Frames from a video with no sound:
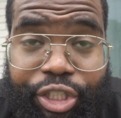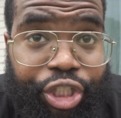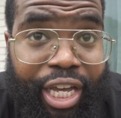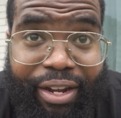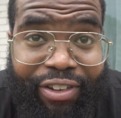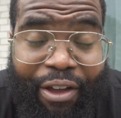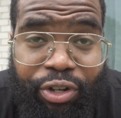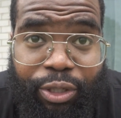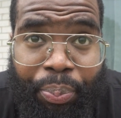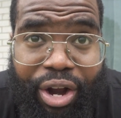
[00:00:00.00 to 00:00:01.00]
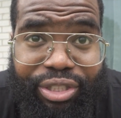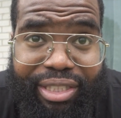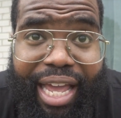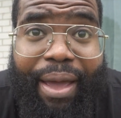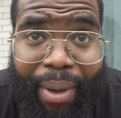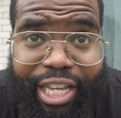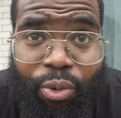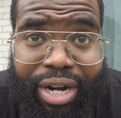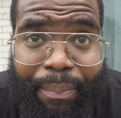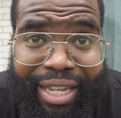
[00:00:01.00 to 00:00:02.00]
Shit, if life was a person, it'd make you
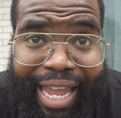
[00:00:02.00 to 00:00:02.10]
want to be